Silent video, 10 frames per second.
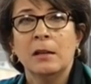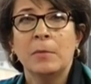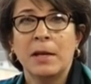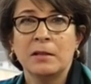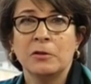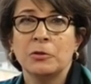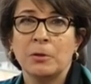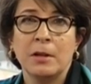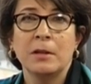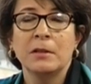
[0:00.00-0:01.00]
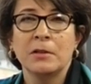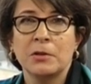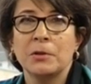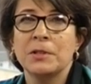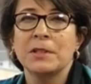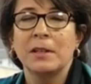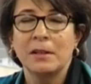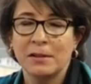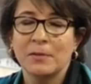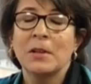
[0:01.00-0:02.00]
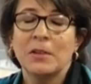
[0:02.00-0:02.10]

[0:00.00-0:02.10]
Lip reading: Ambassador Tryon Hristea.